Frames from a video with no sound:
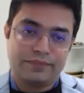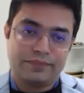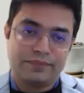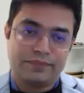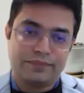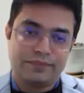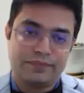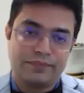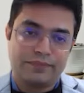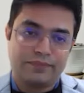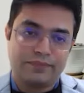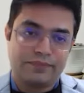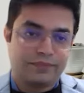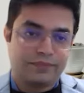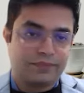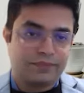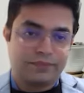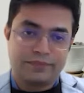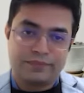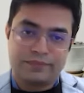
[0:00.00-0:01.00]

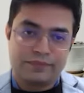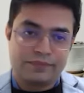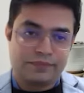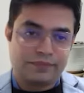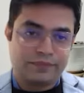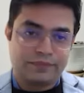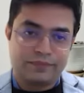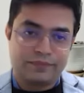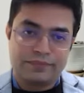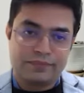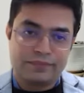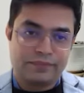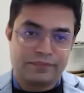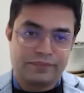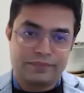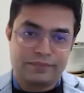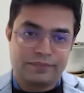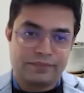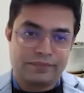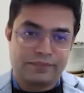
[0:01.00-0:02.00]

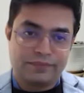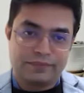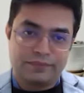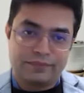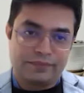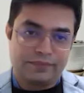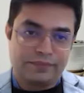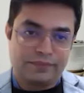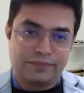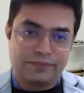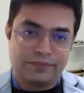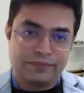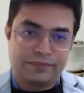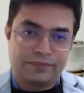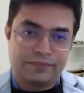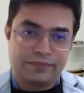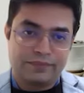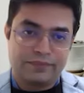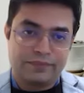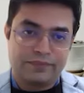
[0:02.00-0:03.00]

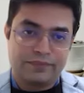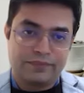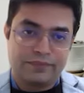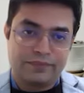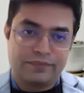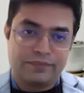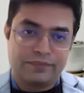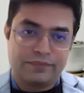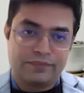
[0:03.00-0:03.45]
(not speaking)